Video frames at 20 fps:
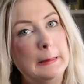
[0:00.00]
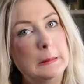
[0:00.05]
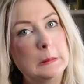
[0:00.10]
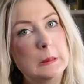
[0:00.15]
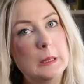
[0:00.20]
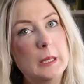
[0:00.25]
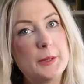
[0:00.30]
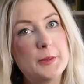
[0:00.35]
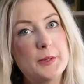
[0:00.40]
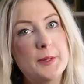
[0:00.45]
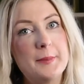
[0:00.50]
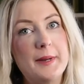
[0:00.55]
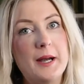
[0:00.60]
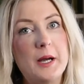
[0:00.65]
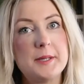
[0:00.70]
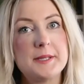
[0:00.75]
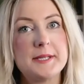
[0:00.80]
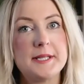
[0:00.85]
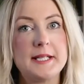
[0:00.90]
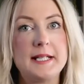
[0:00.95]
rather
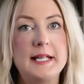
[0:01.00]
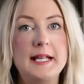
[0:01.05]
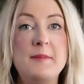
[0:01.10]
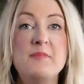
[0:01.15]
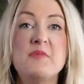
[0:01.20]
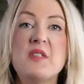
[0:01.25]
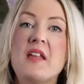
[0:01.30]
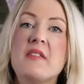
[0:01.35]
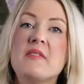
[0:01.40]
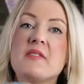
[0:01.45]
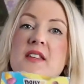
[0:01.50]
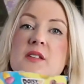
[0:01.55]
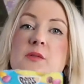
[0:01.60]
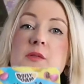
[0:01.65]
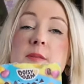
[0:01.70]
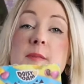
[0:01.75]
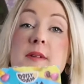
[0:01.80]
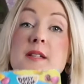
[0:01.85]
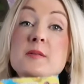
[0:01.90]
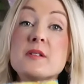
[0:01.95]
embarrassingly, this
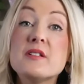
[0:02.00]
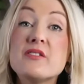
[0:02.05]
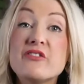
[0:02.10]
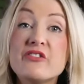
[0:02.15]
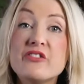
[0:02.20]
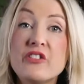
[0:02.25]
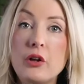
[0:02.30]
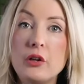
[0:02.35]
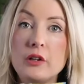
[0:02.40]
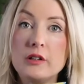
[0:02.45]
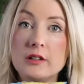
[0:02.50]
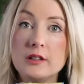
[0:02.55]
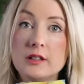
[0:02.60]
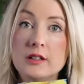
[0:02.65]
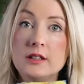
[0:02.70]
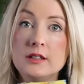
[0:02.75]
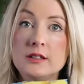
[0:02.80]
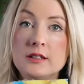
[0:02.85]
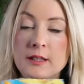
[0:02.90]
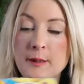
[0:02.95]
was meant to be full,